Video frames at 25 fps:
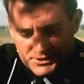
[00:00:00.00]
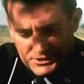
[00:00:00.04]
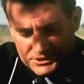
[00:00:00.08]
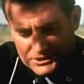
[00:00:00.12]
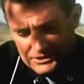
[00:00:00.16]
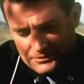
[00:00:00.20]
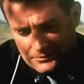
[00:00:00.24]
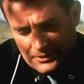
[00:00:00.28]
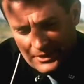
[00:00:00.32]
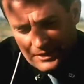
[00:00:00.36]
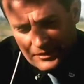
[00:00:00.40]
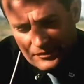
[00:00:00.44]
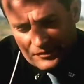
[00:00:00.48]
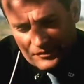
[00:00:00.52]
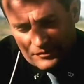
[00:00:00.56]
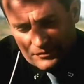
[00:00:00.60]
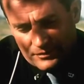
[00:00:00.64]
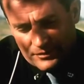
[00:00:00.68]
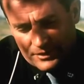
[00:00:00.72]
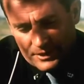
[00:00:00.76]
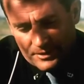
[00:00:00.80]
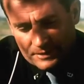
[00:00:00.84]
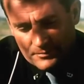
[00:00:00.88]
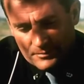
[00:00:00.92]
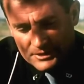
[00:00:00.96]
It's a strange
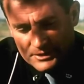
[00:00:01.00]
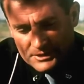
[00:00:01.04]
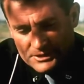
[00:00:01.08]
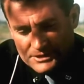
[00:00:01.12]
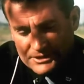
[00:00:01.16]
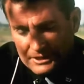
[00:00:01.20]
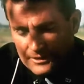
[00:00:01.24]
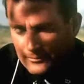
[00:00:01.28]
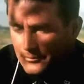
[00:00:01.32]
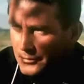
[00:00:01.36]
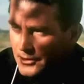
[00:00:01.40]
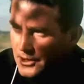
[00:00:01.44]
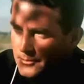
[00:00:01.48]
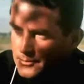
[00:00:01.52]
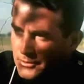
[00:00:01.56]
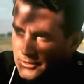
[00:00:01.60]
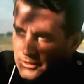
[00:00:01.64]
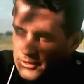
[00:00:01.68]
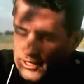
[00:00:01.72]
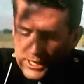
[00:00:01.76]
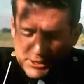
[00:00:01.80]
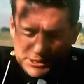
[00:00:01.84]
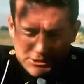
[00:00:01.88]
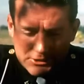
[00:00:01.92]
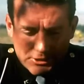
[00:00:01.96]
thing, but some
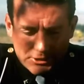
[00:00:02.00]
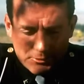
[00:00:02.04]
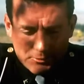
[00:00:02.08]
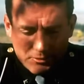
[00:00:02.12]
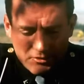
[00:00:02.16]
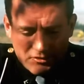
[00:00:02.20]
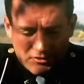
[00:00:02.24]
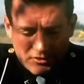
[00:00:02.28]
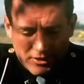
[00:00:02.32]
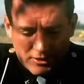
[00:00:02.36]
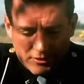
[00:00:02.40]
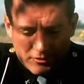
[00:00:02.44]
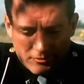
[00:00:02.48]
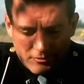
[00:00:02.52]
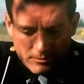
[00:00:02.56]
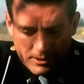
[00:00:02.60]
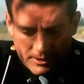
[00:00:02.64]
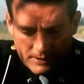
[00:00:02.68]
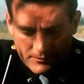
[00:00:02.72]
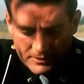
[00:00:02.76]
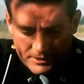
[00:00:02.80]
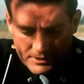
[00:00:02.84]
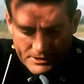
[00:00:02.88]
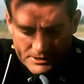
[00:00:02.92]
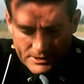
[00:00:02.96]
people actually resent
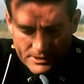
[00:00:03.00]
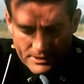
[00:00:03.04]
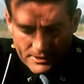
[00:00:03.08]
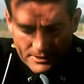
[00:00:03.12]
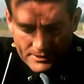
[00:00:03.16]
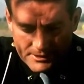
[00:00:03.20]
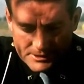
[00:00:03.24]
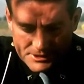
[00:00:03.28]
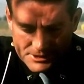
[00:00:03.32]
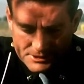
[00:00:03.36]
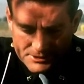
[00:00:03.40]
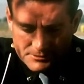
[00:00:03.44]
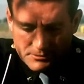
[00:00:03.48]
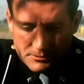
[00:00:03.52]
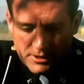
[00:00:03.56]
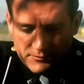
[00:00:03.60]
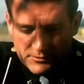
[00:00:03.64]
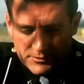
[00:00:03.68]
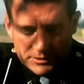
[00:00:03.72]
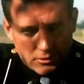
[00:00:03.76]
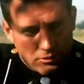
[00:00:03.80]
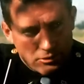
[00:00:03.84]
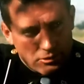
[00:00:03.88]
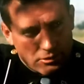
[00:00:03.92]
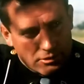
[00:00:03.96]
traffic signs and
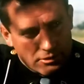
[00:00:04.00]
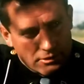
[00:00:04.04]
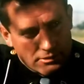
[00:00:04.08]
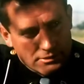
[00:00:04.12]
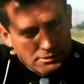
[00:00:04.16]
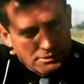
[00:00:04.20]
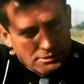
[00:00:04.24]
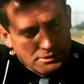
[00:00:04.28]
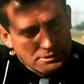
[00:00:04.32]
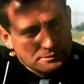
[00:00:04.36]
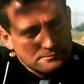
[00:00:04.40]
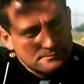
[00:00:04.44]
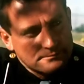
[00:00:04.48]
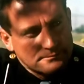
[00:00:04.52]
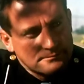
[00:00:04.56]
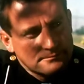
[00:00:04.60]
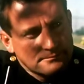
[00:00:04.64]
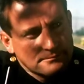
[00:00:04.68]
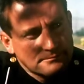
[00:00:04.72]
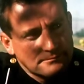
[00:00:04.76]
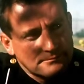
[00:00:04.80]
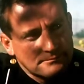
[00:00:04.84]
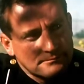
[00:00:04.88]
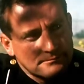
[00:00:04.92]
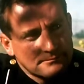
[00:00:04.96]
traffic laws.
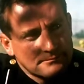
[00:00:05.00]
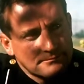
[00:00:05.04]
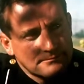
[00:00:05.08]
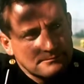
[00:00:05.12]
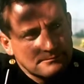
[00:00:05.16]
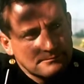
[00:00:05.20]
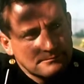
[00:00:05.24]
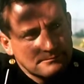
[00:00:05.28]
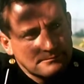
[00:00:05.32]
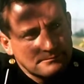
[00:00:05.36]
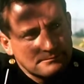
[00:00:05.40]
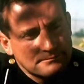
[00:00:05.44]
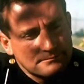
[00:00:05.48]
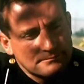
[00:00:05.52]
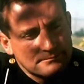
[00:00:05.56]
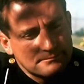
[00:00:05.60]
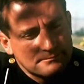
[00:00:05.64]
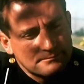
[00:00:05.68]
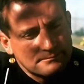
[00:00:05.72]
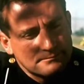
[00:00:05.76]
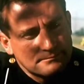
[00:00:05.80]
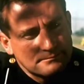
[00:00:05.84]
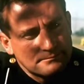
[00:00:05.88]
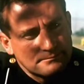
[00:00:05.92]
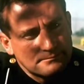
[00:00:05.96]
How come?